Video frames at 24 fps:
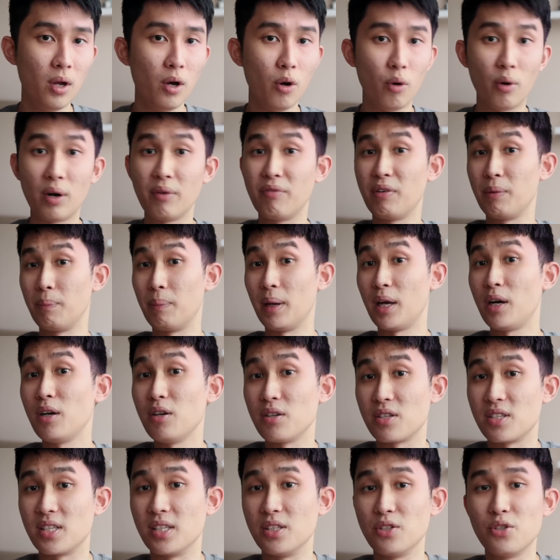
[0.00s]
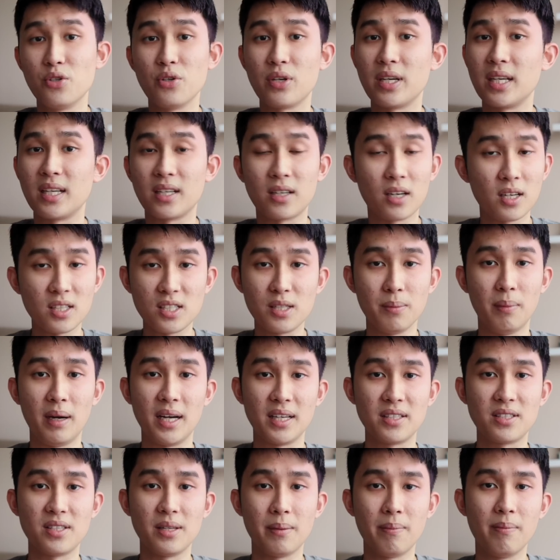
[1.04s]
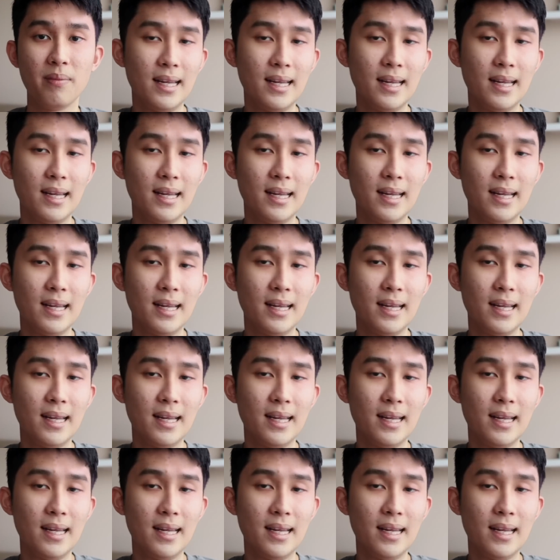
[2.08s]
or even better since you can customize them.